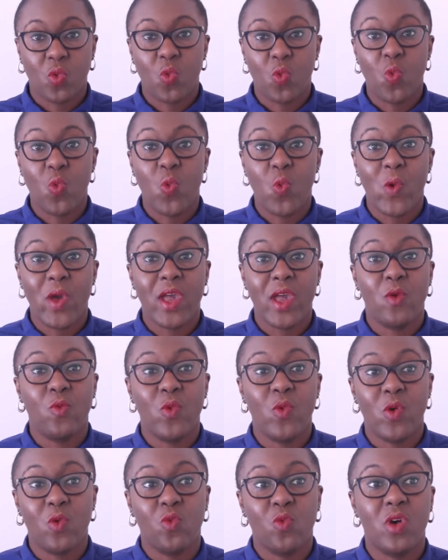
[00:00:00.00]

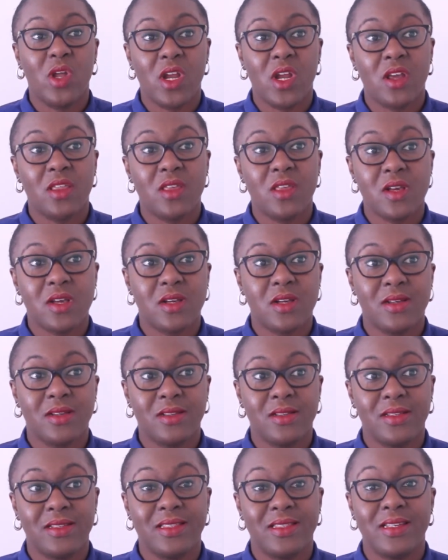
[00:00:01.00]
what are
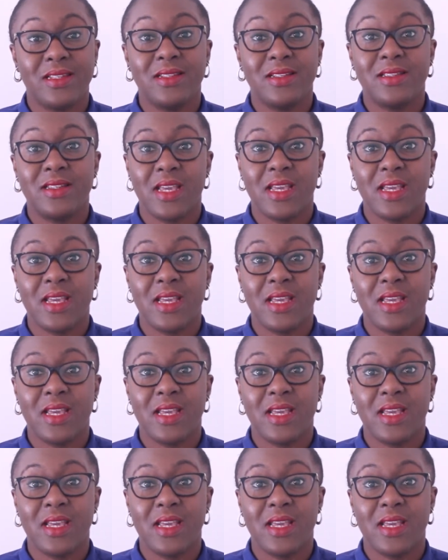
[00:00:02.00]
the